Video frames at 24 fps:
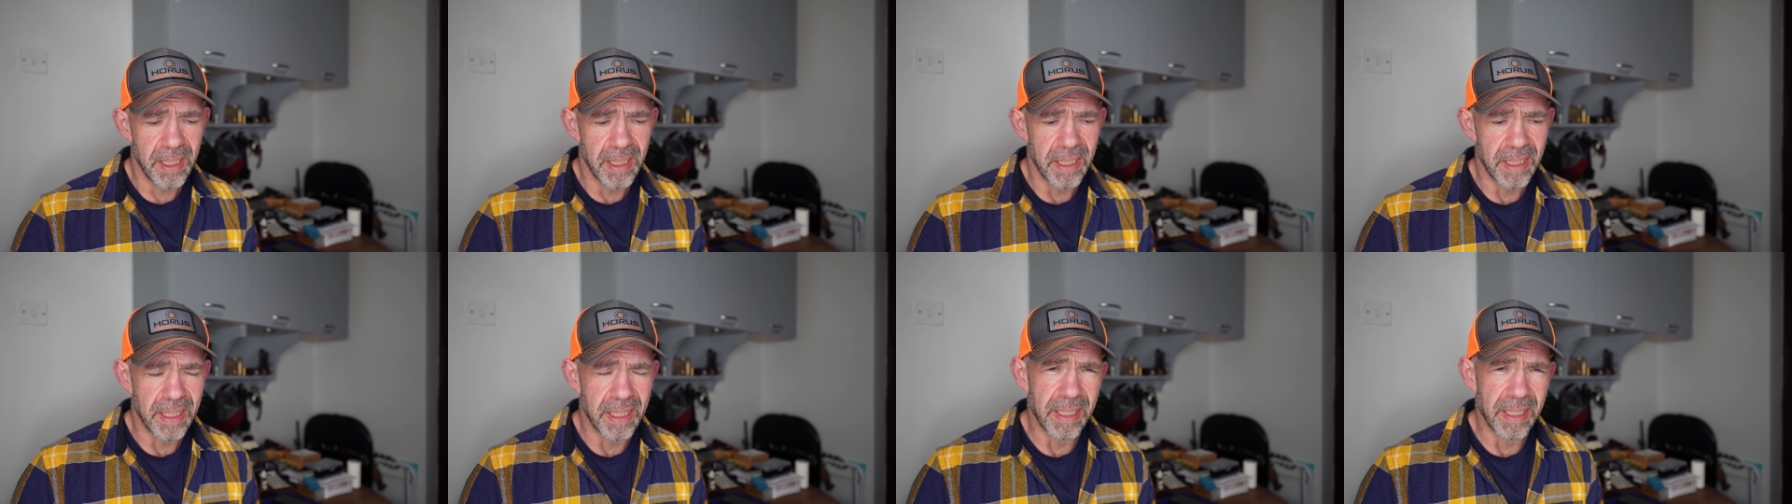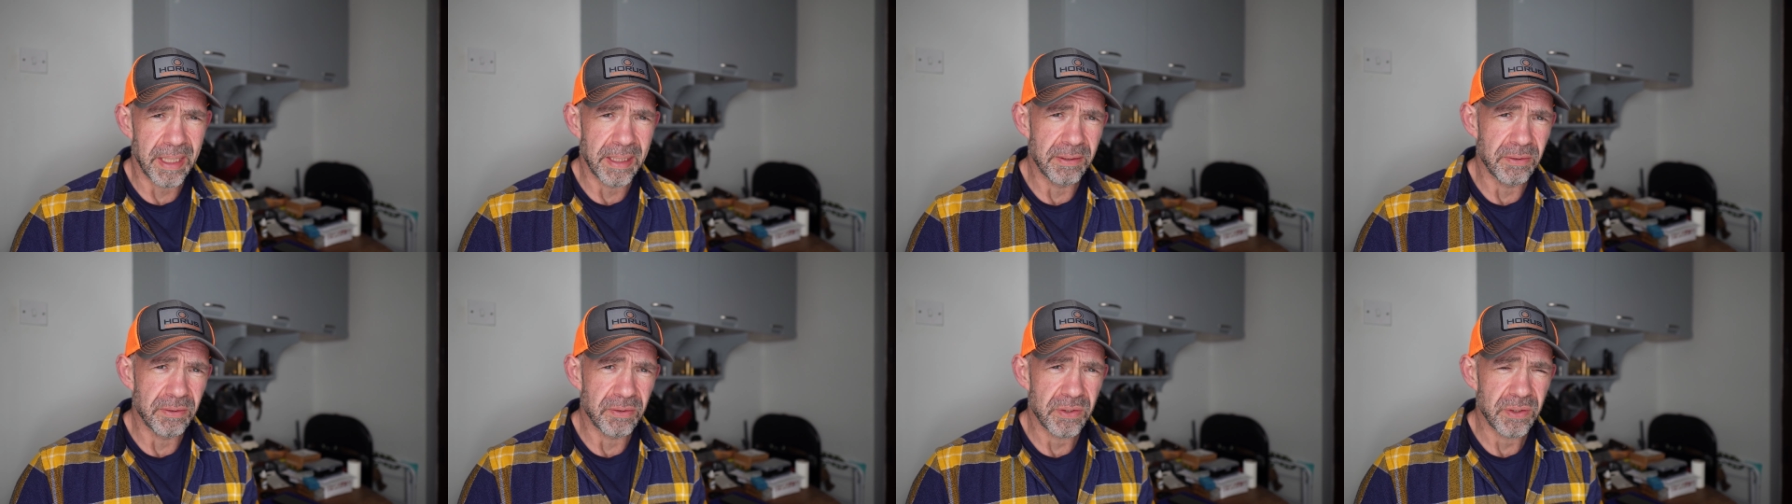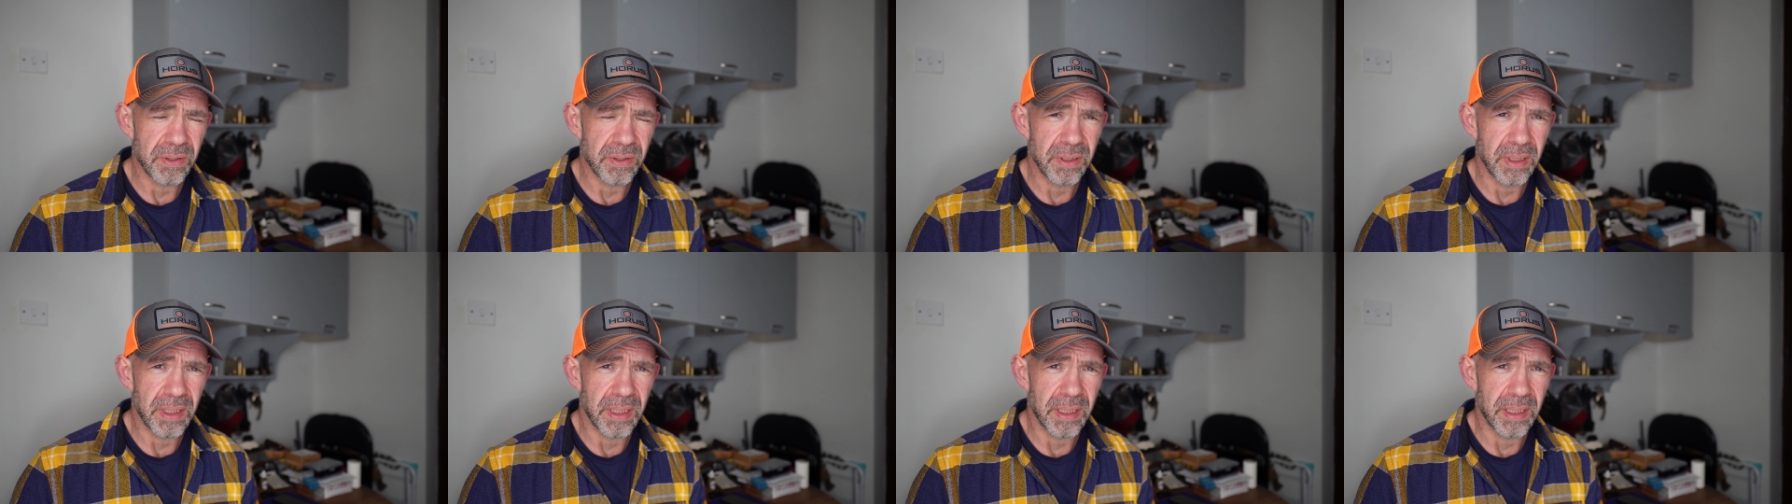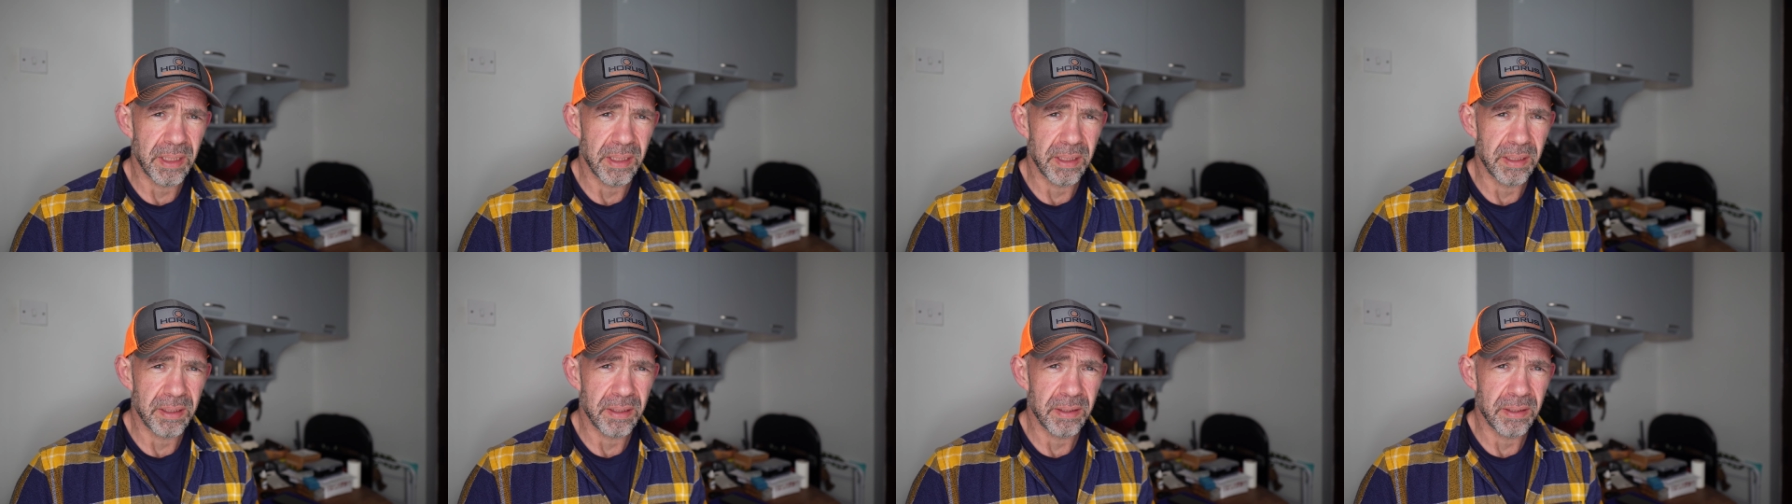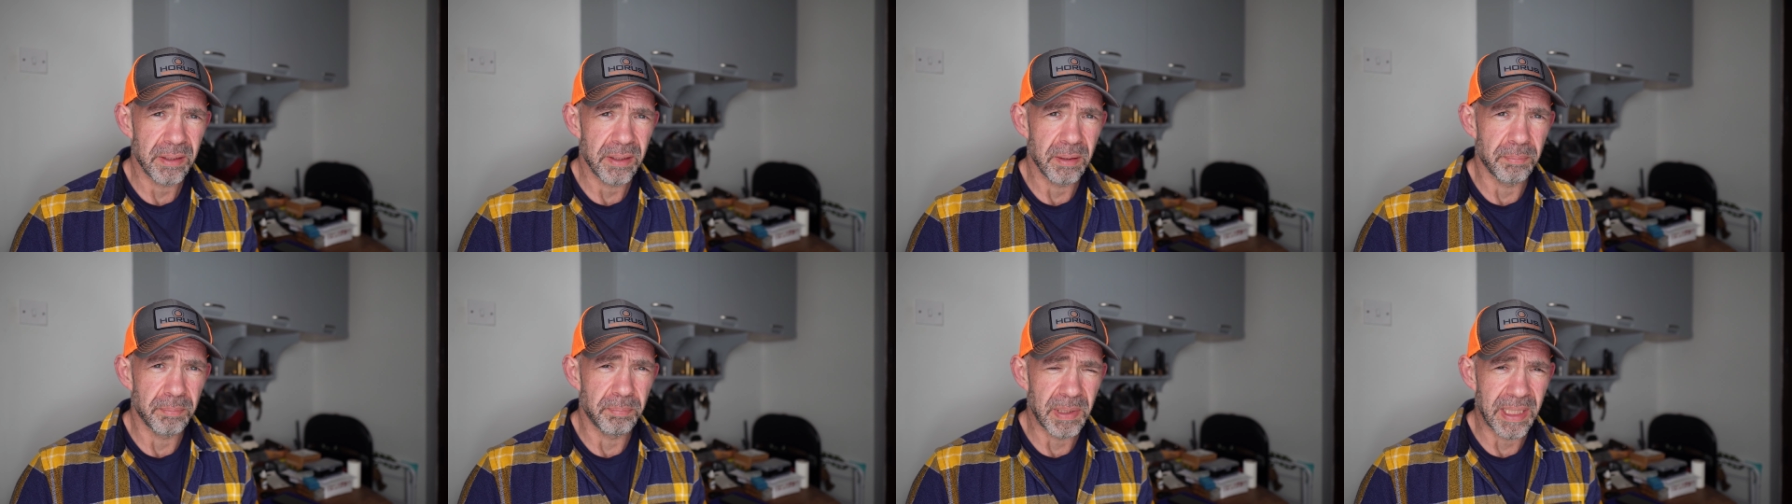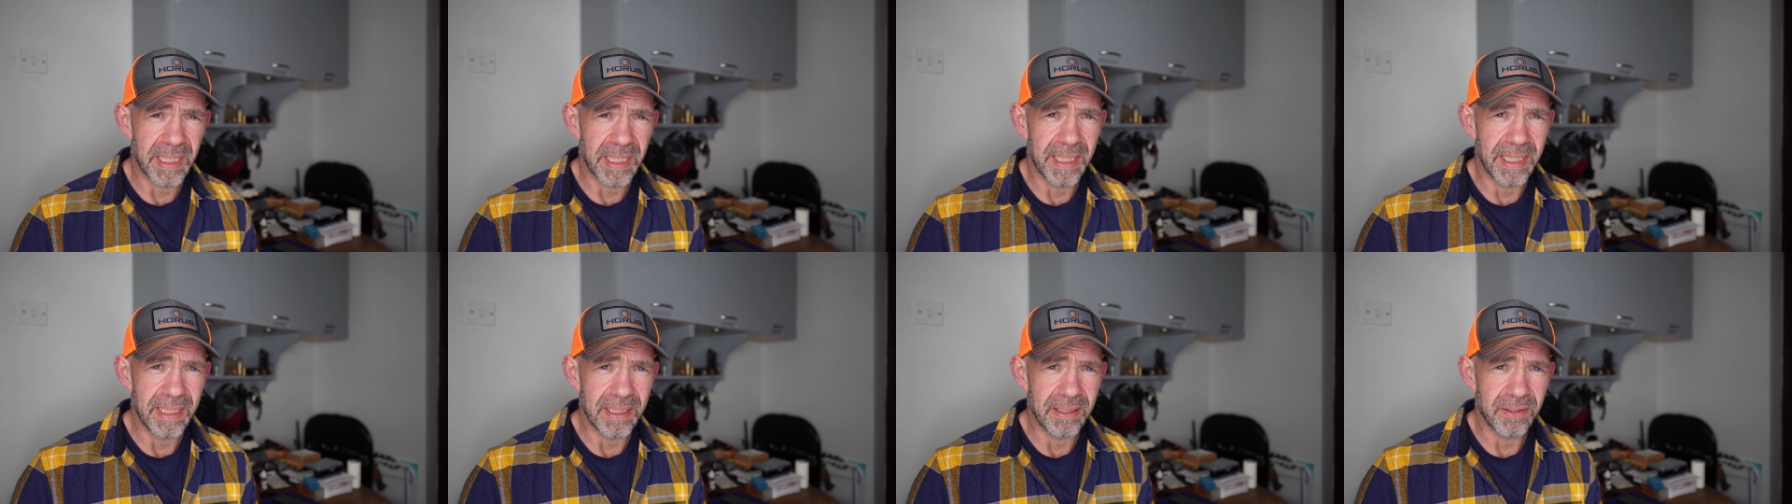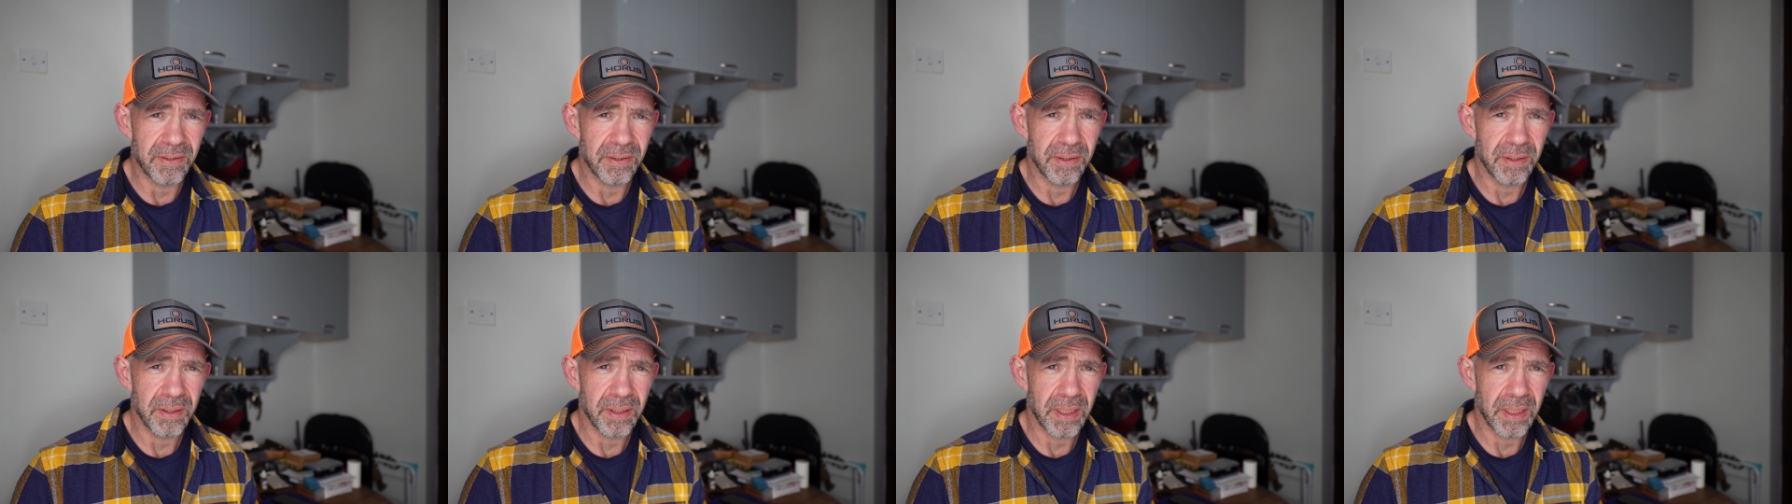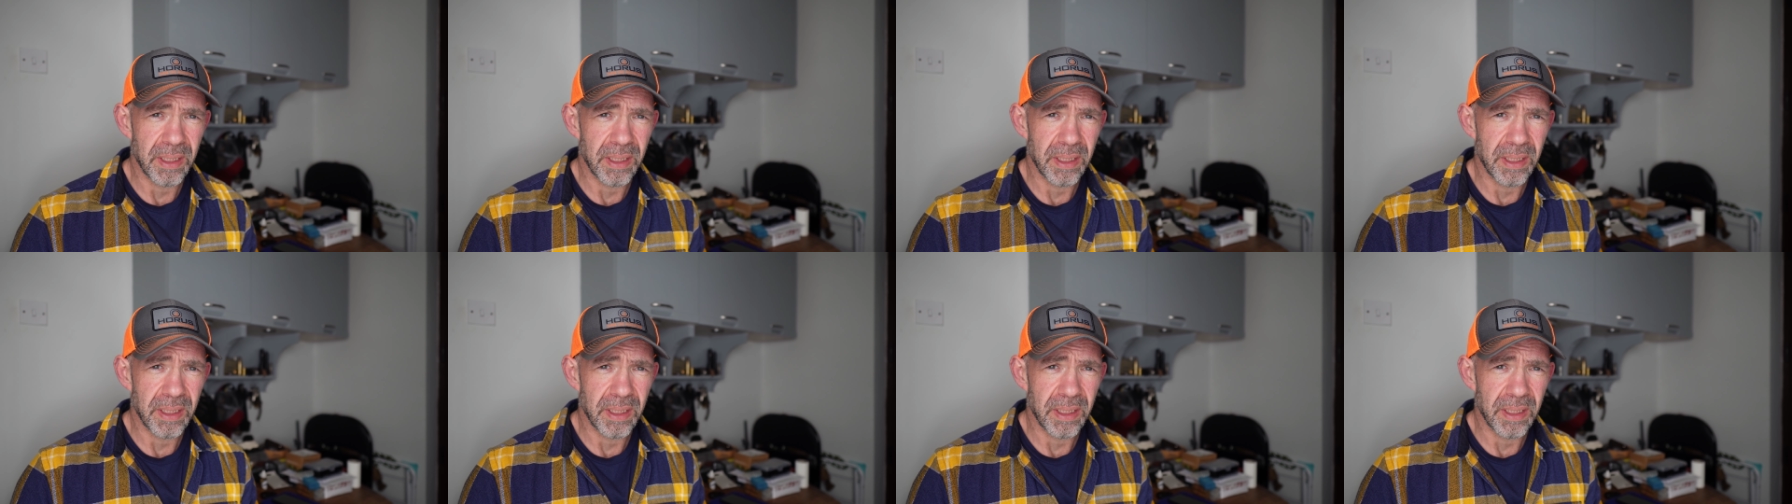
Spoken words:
And the blade,